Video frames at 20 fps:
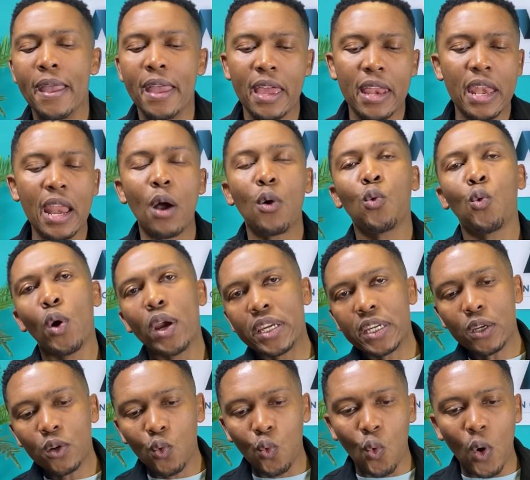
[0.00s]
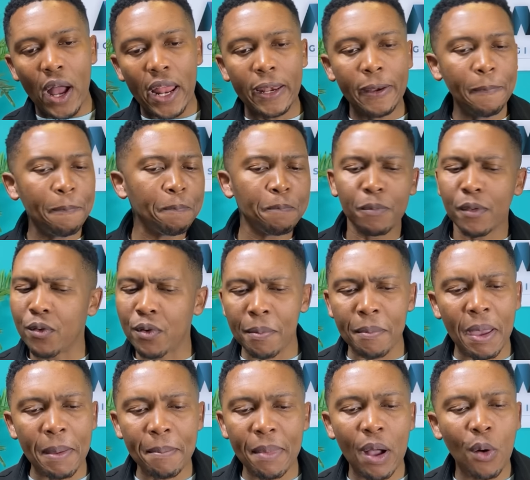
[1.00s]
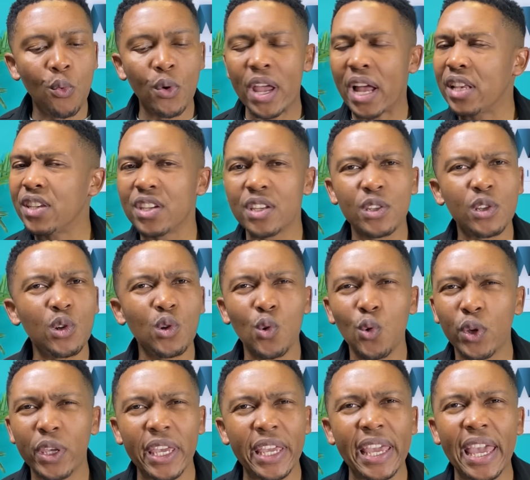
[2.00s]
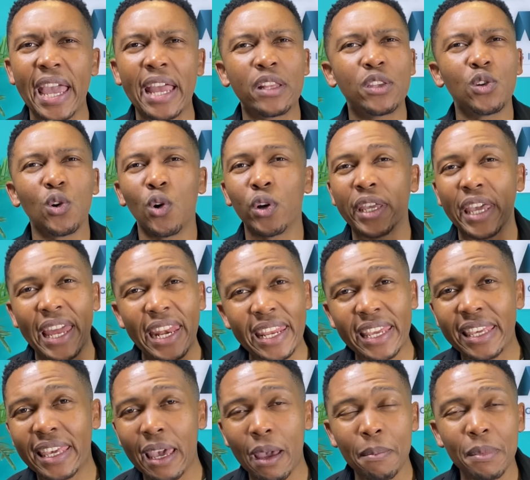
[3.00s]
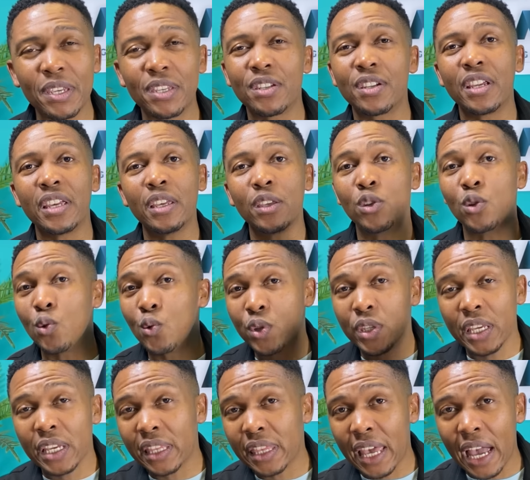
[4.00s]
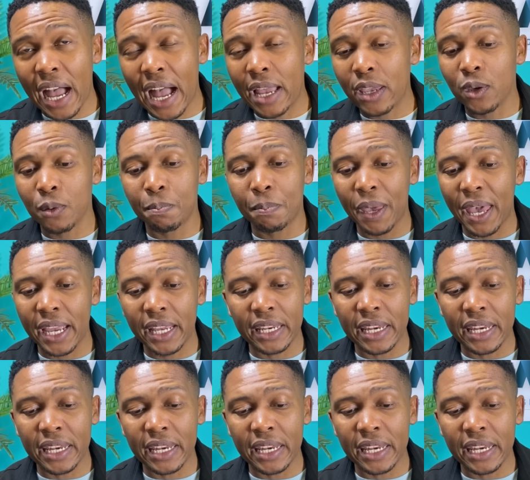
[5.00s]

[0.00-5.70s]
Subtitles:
Now question 1, remember we are just looking at organic chemistry using the IUPAC